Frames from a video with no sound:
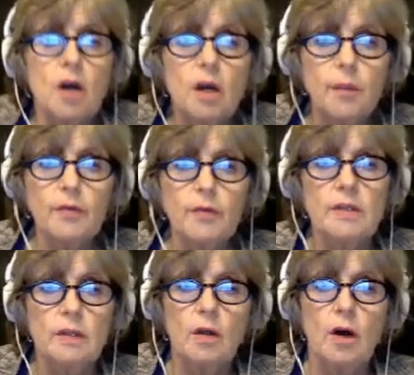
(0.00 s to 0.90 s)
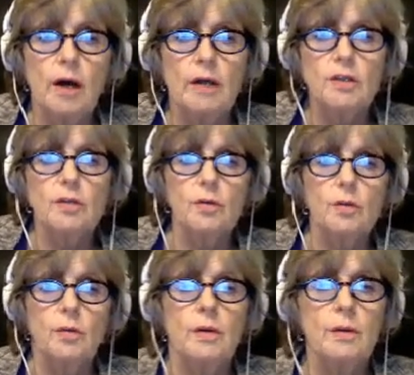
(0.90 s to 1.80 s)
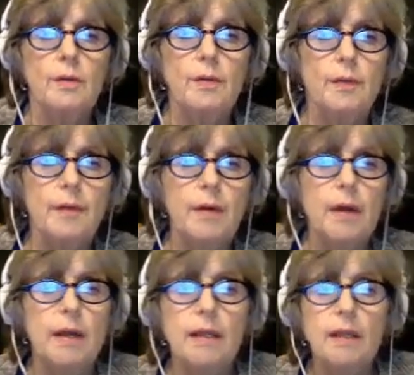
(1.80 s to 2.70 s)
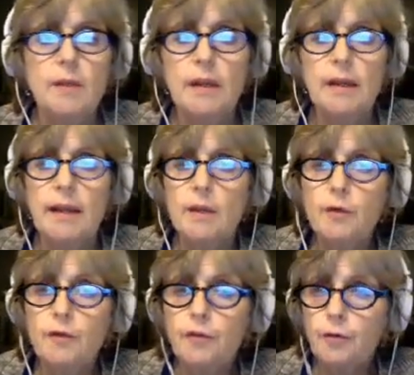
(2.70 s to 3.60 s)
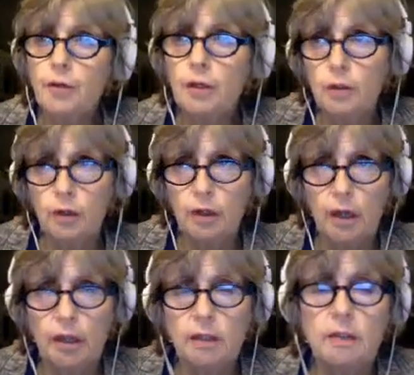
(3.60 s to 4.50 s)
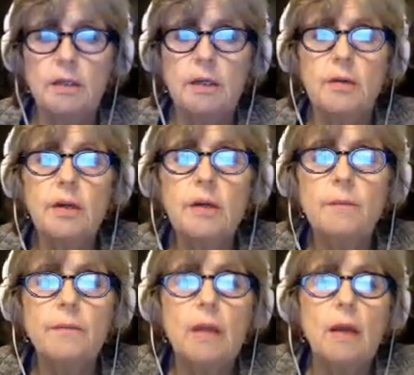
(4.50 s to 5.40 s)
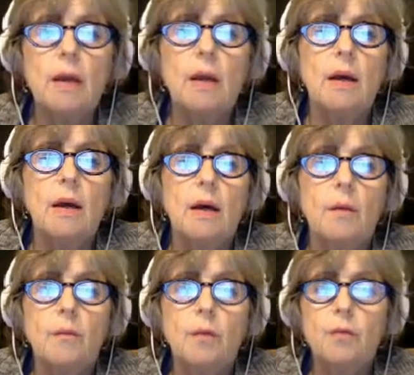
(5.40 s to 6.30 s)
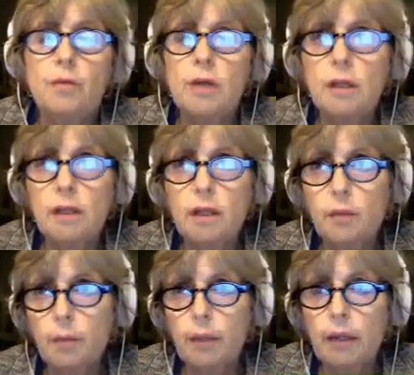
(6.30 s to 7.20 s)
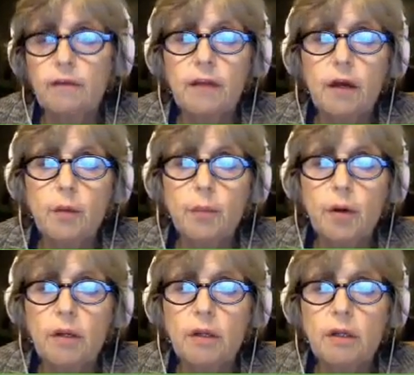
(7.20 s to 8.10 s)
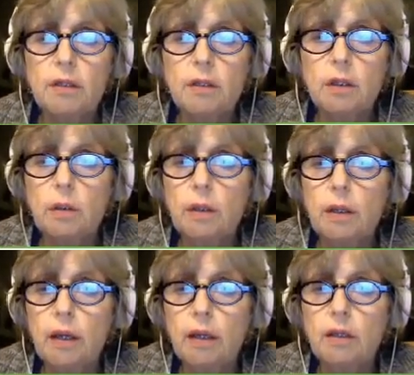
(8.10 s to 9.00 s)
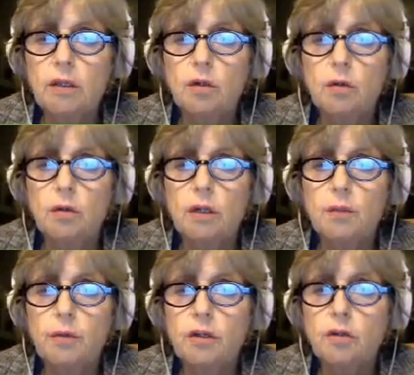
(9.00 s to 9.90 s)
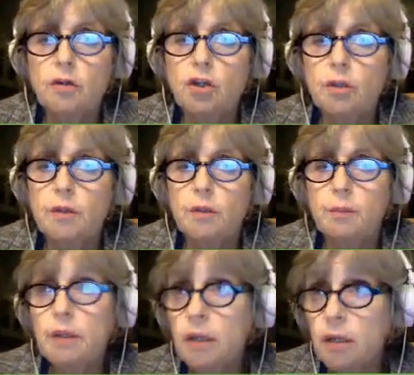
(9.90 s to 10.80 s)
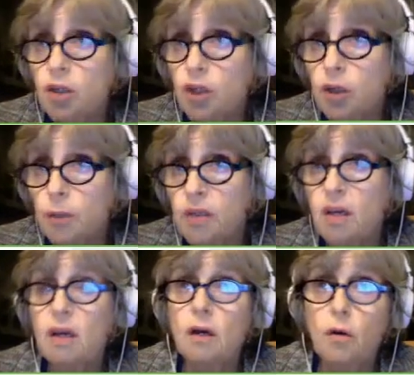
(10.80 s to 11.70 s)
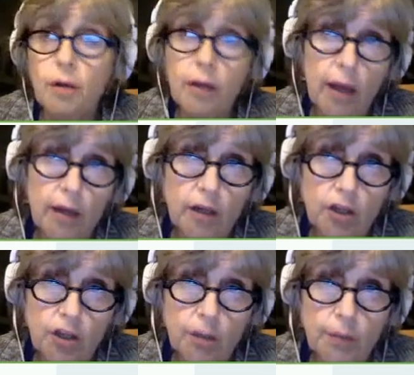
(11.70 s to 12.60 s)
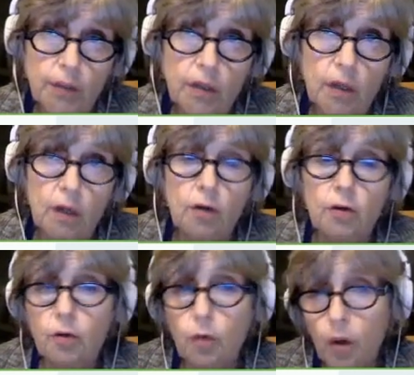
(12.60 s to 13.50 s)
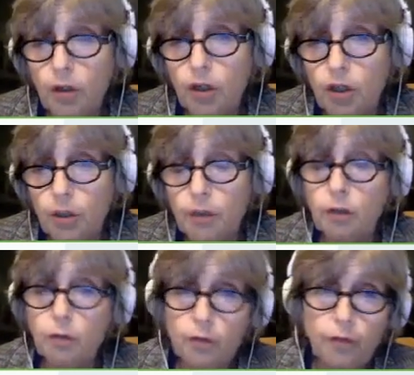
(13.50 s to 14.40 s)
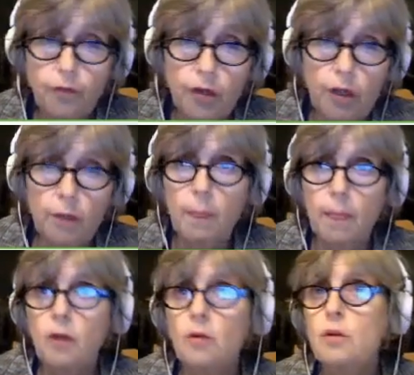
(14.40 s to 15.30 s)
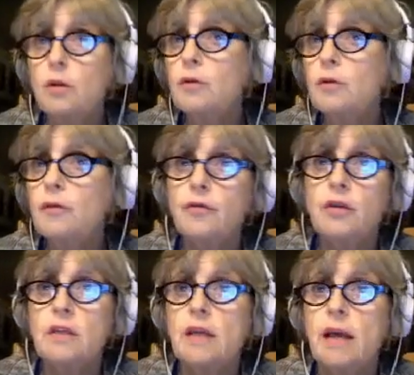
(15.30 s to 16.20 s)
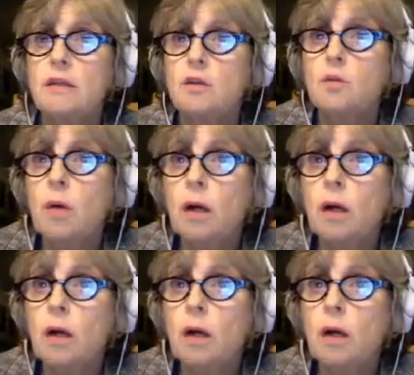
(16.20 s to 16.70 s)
talk about this a lot. So eliminate animal food, including eggs and dairy. Really limit baked flour products, including cakes, donuts, pretzels, chips, pita chips, organic chips, good quality chips, gluten-free, gluten-free snacks as